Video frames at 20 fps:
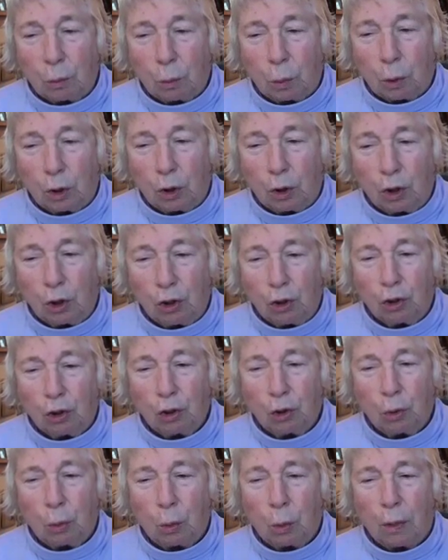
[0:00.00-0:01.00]
what to
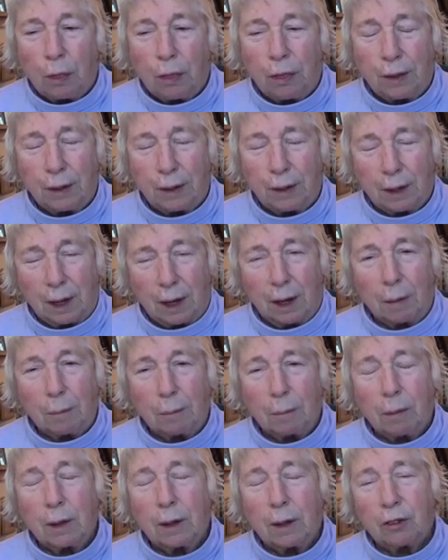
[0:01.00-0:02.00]
do with the
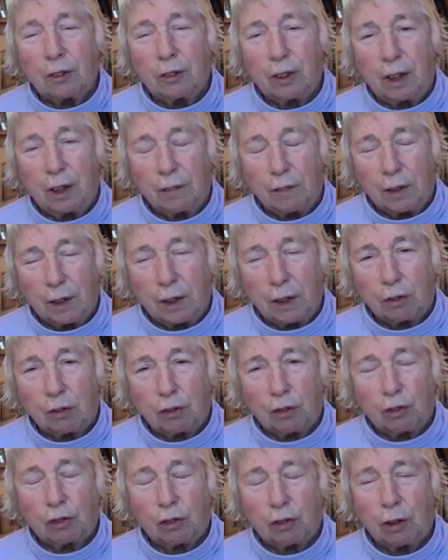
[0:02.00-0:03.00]
time that is given
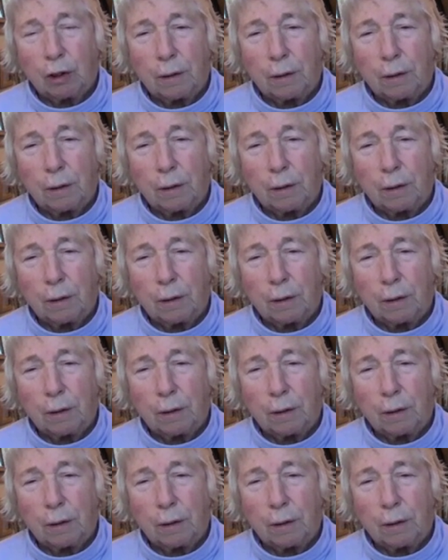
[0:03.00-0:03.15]
us.